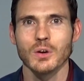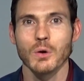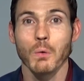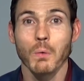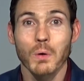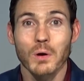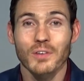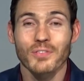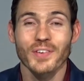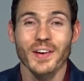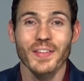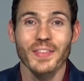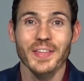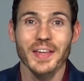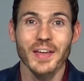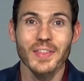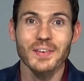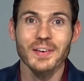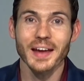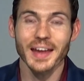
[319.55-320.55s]
Or if on the
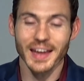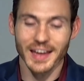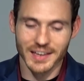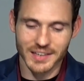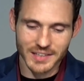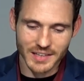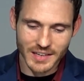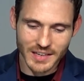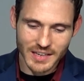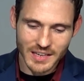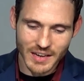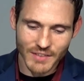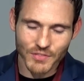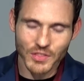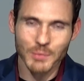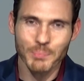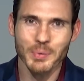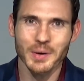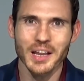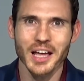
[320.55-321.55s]
other hand, if
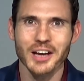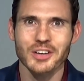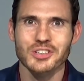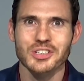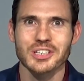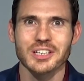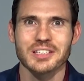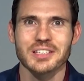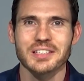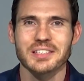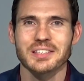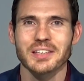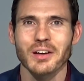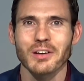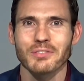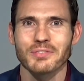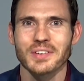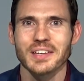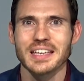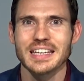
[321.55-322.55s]
the production is
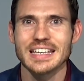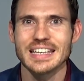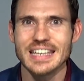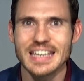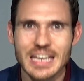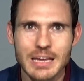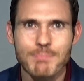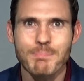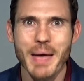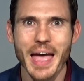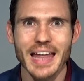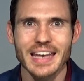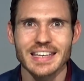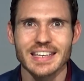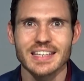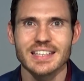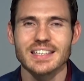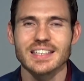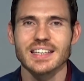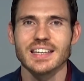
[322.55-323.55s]
itself
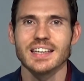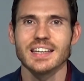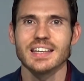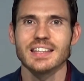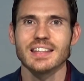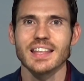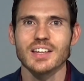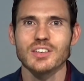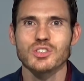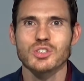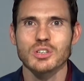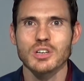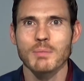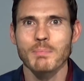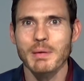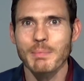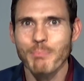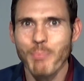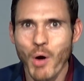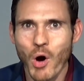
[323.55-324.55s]
dependent, then shouldn't
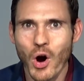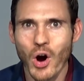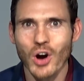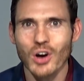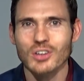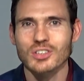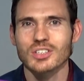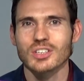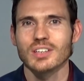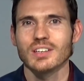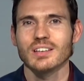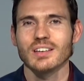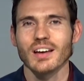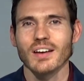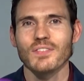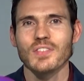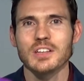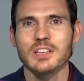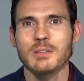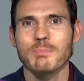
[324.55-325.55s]
it be part
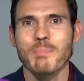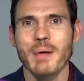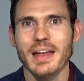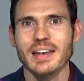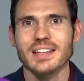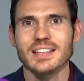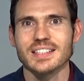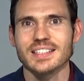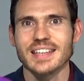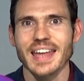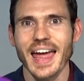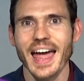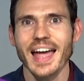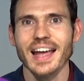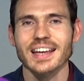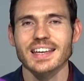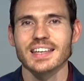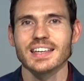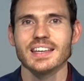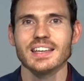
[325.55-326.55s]
of the dependent
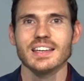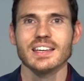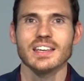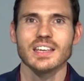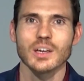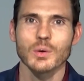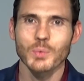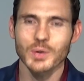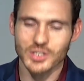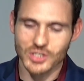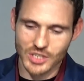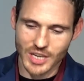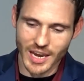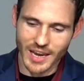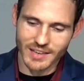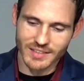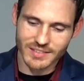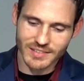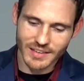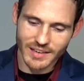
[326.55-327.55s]
stack? In which
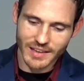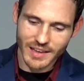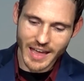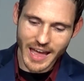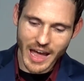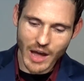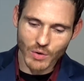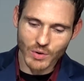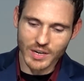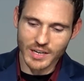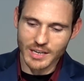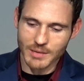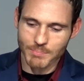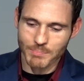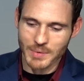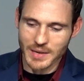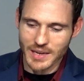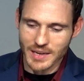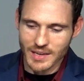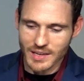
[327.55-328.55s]
case, how could it
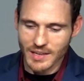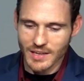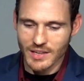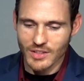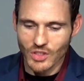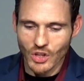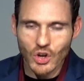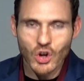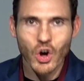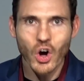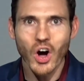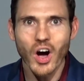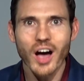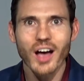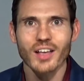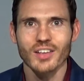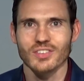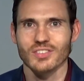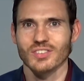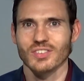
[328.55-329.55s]
be the
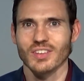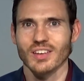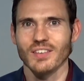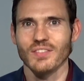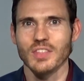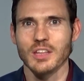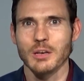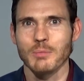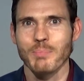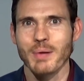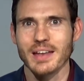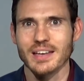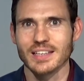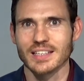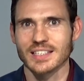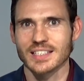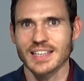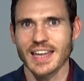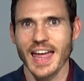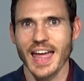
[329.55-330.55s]
cause of the
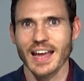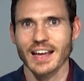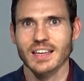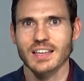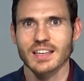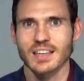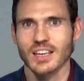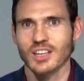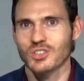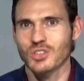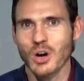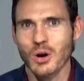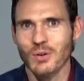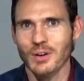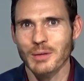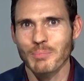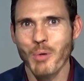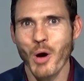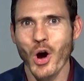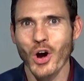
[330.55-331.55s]
dependent stack? It's
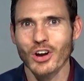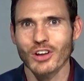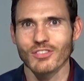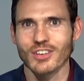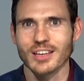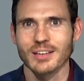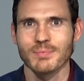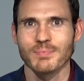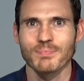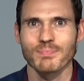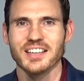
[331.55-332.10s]
already part of it.